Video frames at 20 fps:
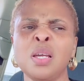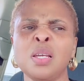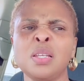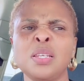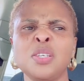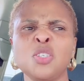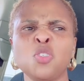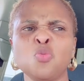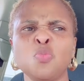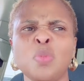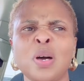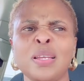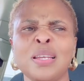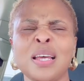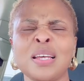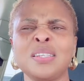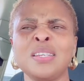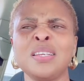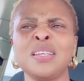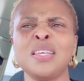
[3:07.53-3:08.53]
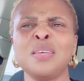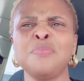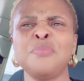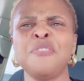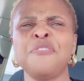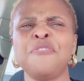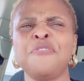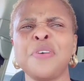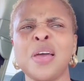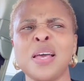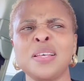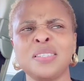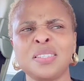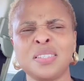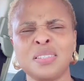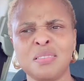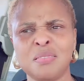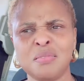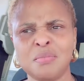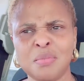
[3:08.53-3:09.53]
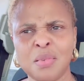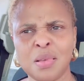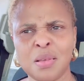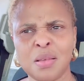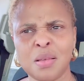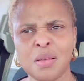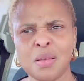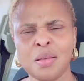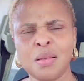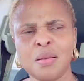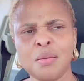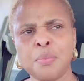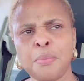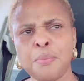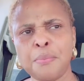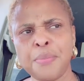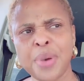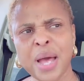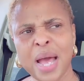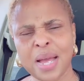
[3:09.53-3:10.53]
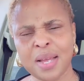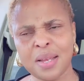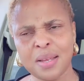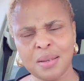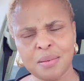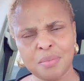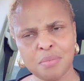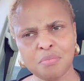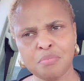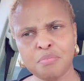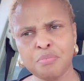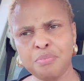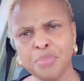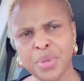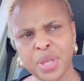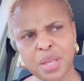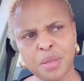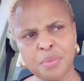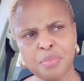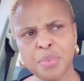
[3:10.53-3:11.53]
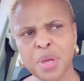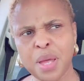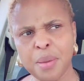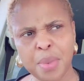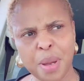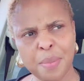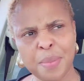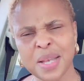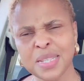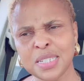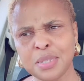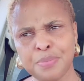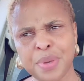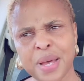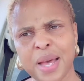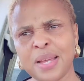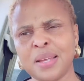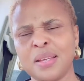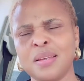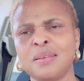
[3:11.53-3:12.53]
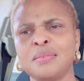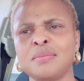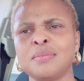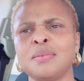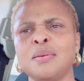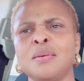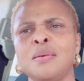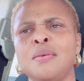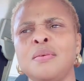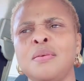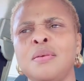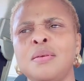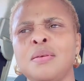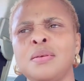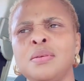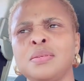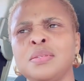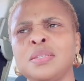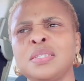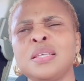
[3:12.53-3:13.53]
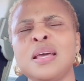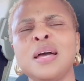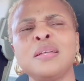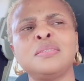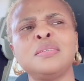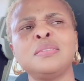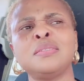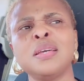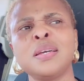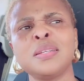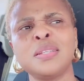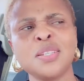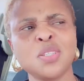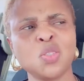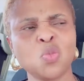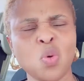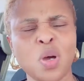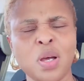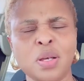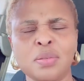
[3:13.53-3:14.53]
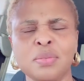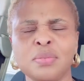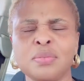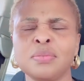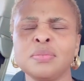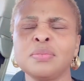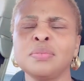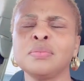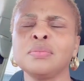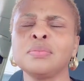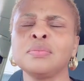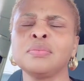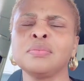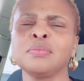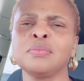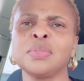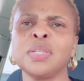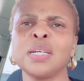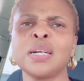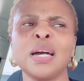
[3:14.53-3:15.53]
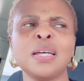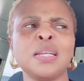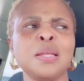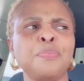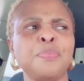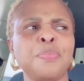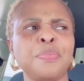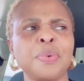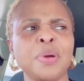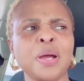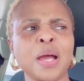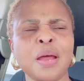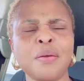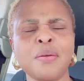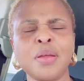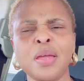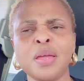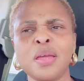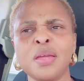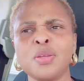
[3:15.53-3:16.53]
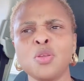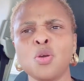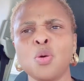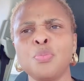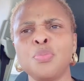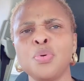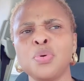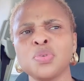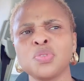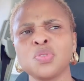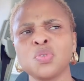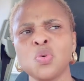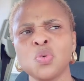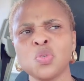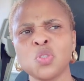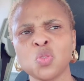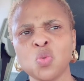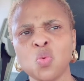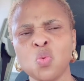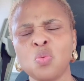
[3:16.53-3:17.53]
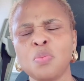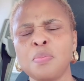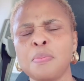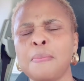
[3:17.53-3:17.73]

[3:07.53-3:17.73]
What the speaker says: This woman, now she give me first bag, big mama's bag. She say, auntie, take this one. Take and they carry your books, go school.